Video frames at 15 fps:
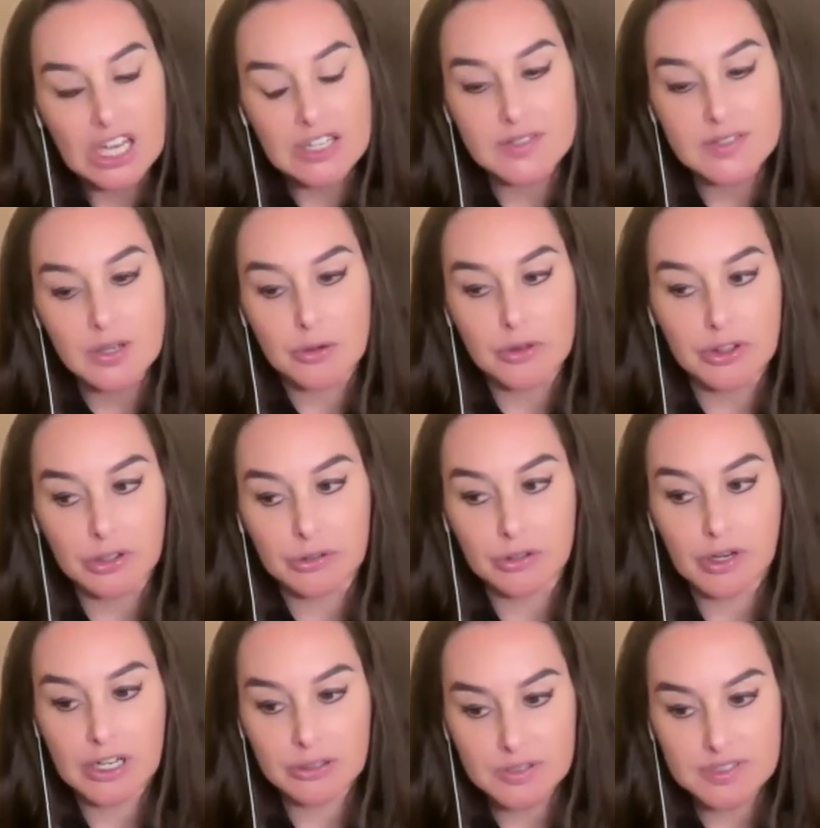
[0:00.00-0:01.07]
And so the
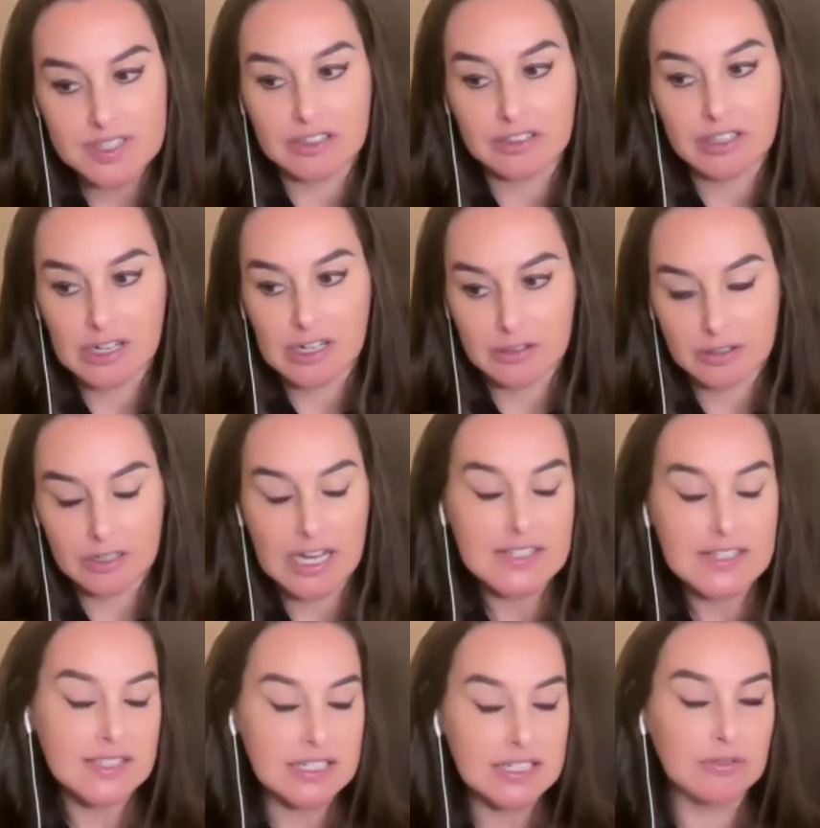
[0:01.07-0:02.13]
chronicles on
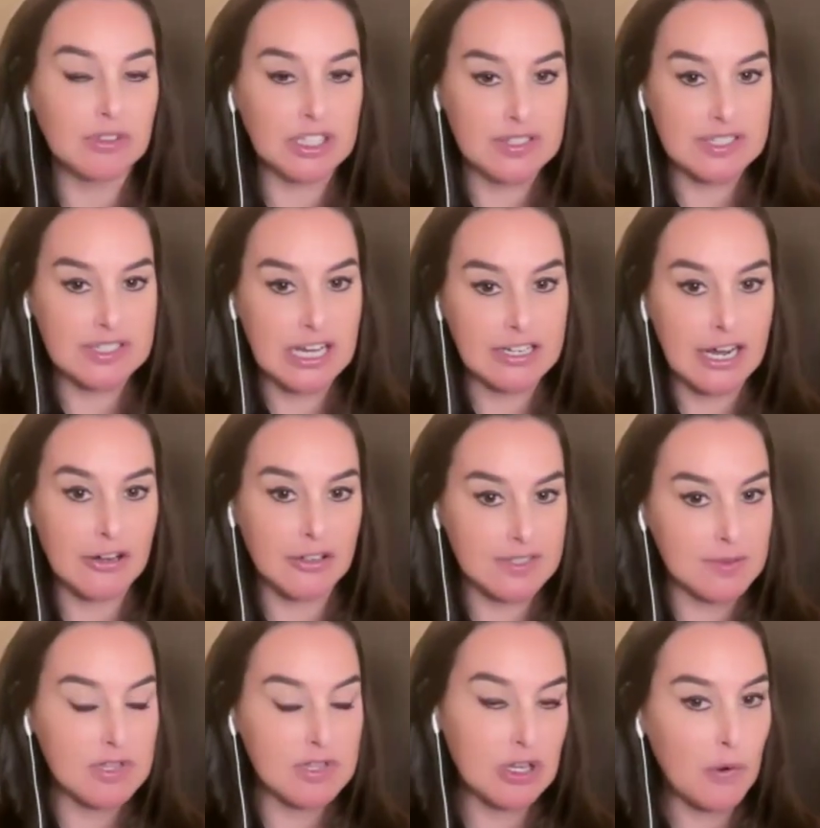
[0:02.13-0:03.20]
Constantine really stand out
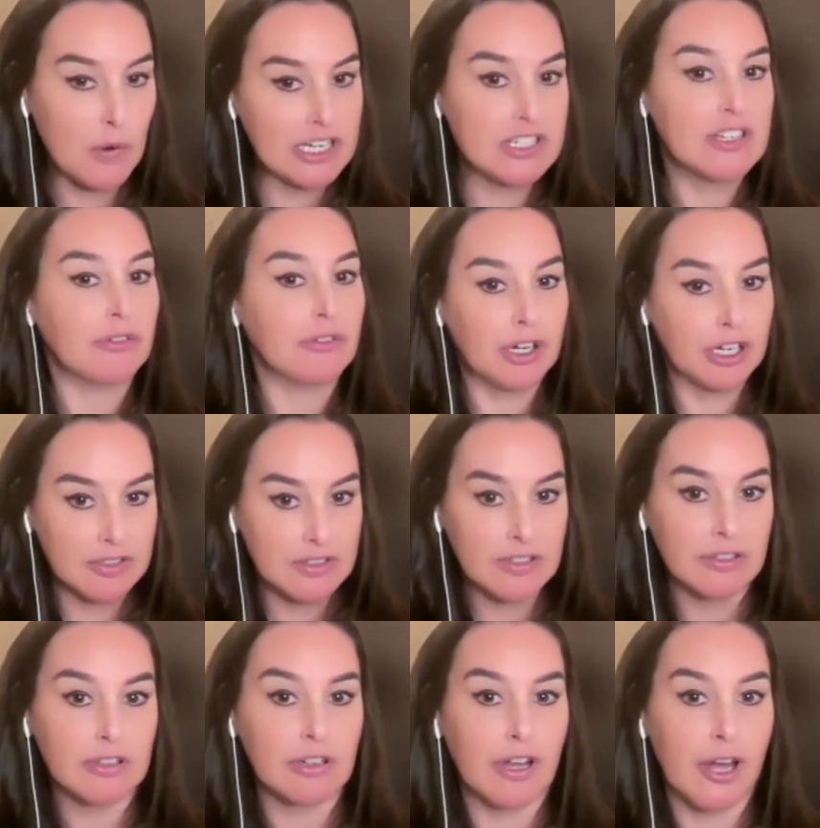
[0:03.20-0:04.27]
as something quite
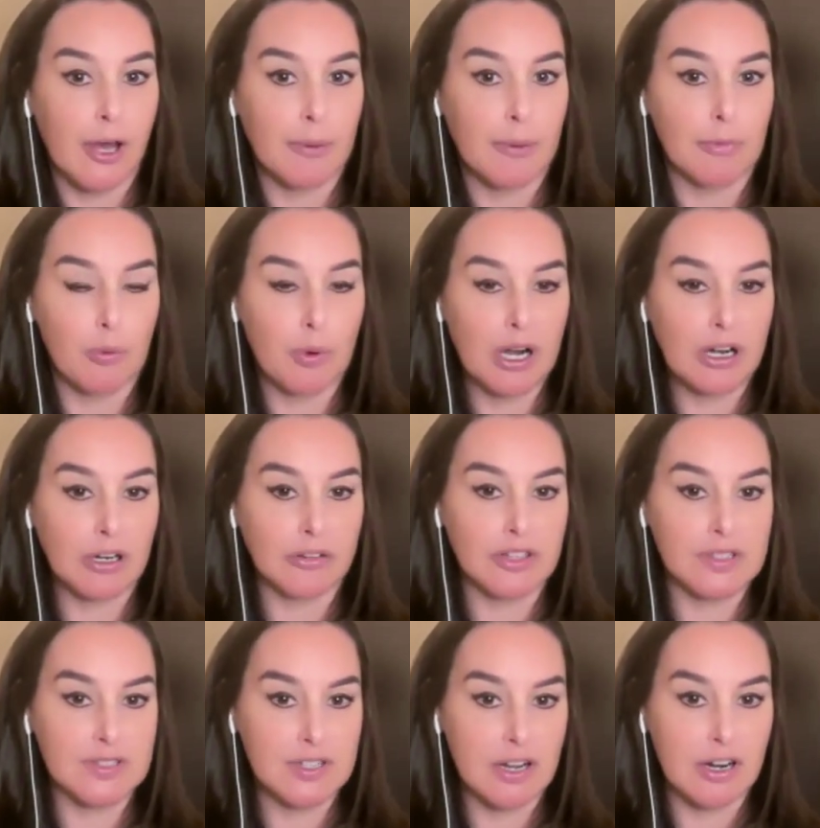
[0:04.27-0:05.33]
different, where
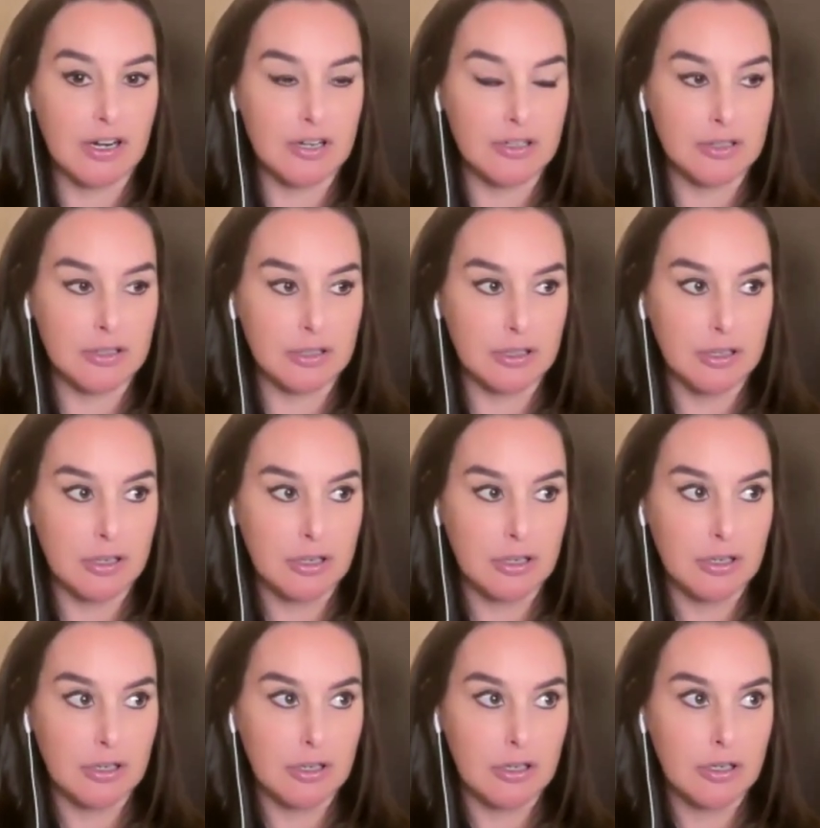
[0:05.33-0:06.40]

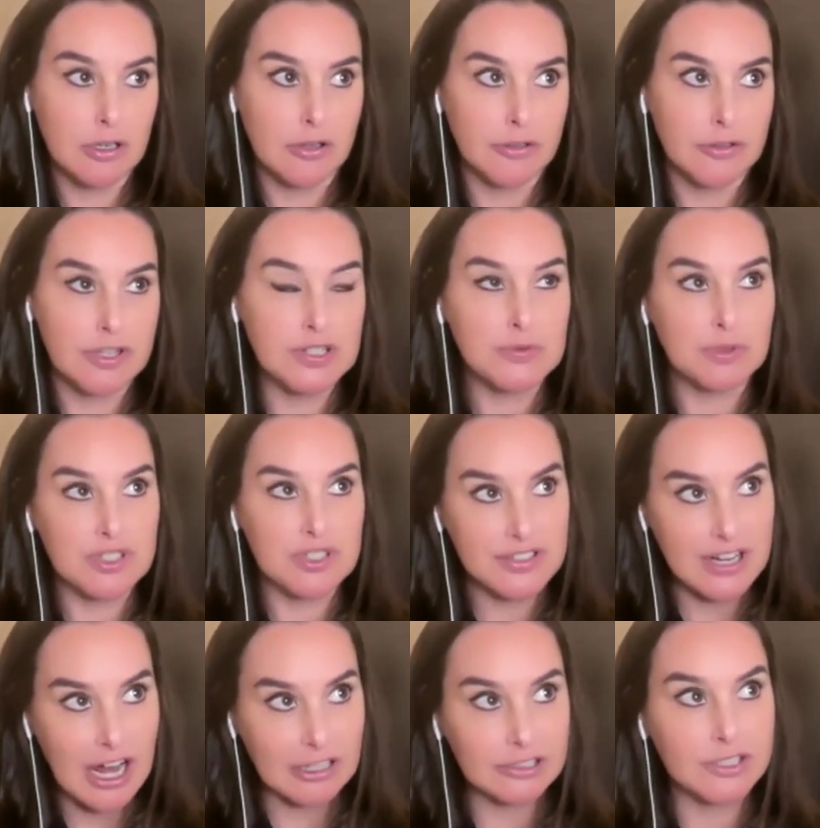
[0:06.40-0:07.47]
these were
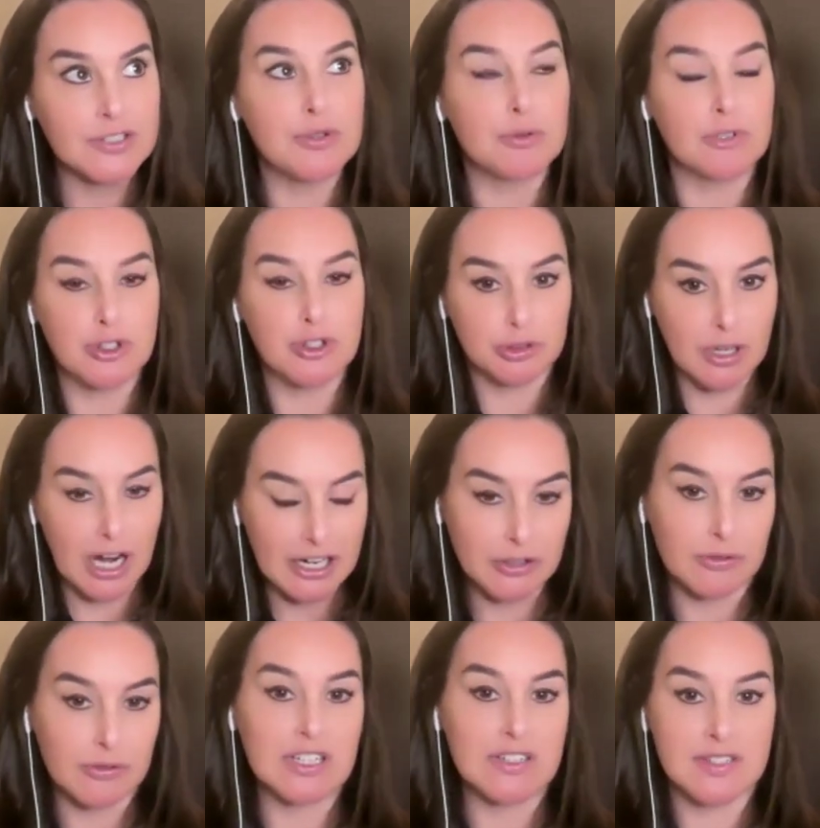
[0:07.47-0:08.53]
scholars who were trying
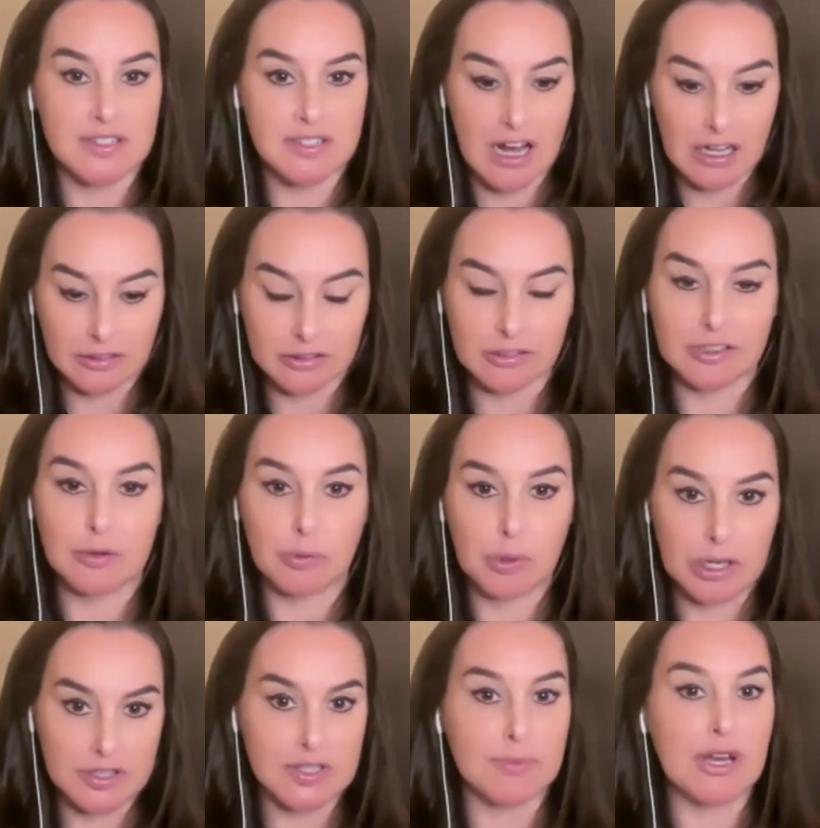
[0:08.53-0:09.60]
to write scholarly
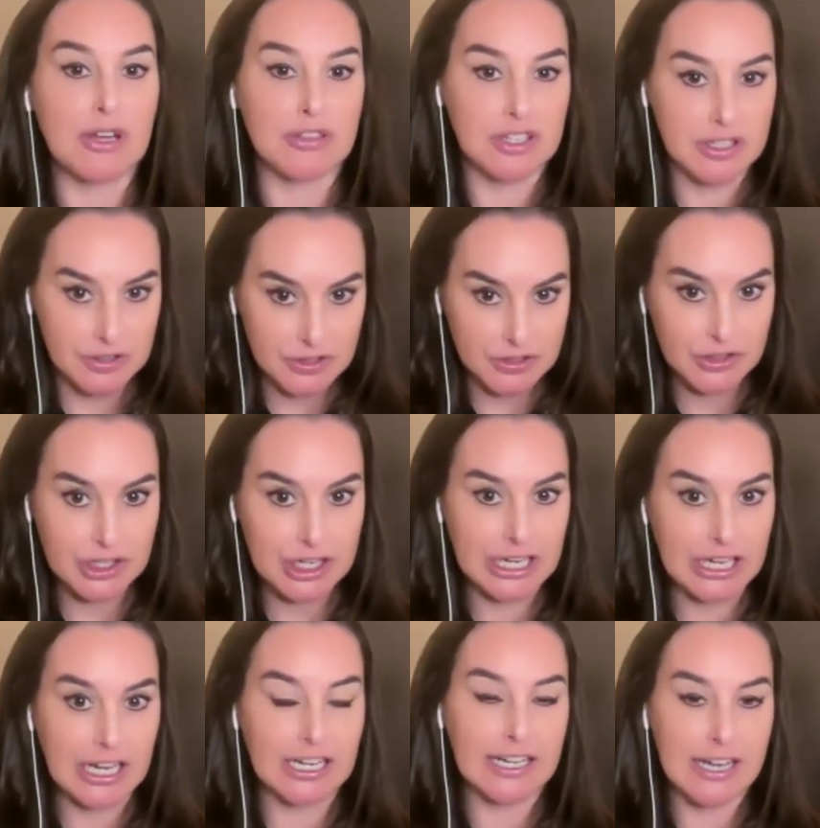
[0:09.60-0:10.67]
works about the
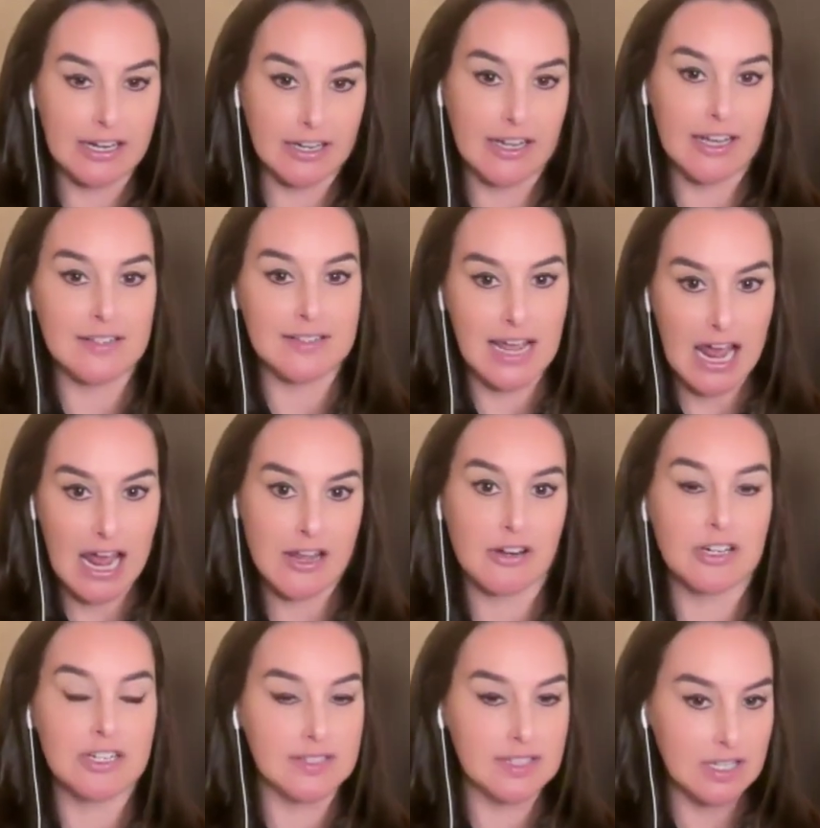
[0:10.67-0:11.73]
history and get it as
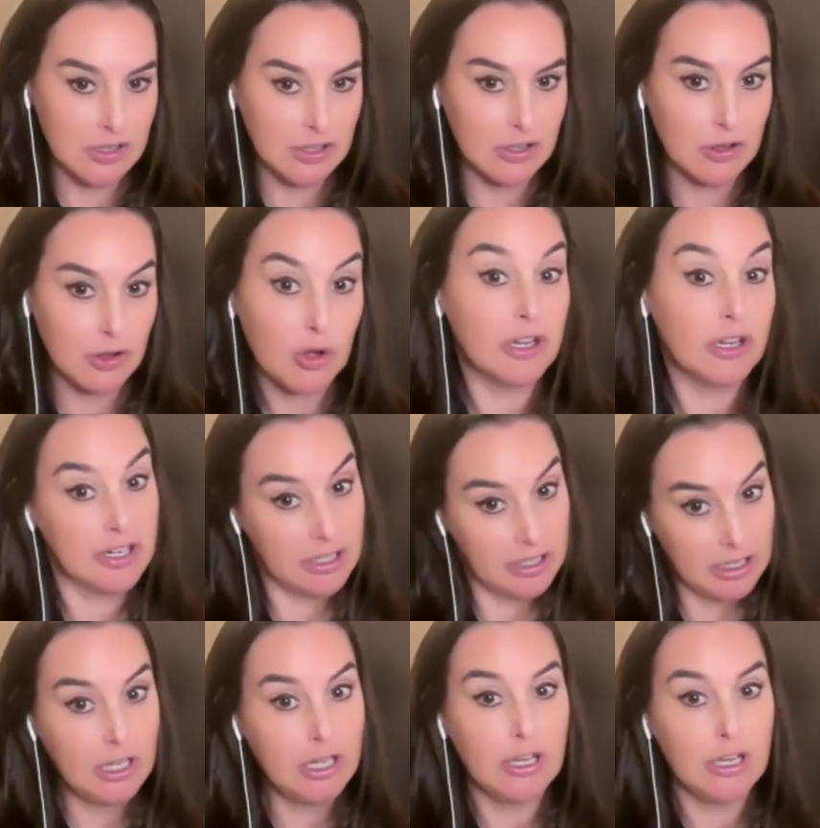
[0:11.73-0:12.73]
accurate as they could.